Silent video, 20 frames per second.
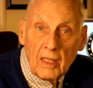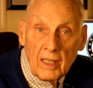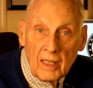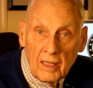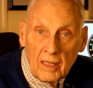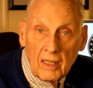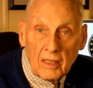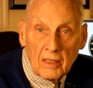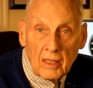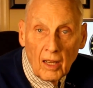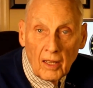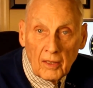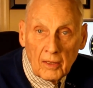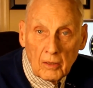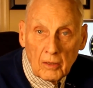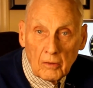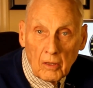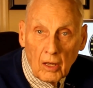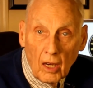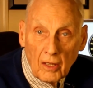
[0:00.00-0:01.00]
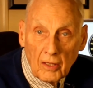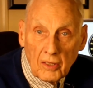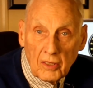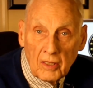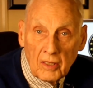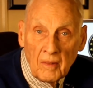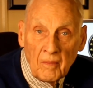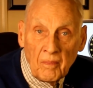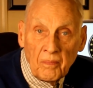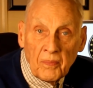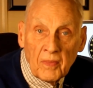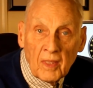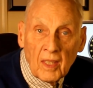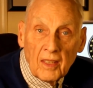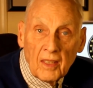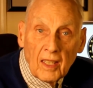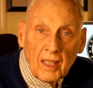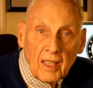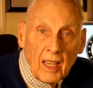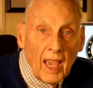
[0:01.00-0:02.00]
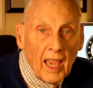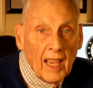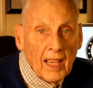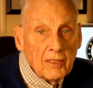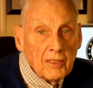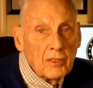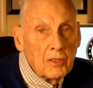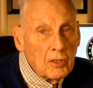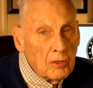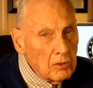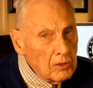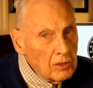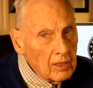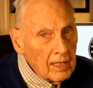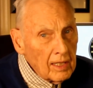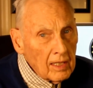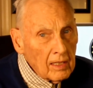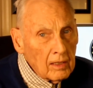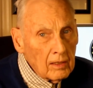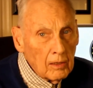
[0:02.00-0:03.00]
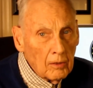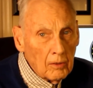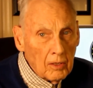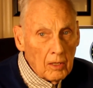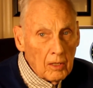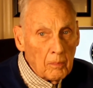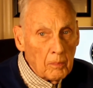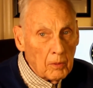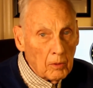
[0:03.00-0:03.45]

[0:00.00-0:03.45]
in his entourage. The cast usually included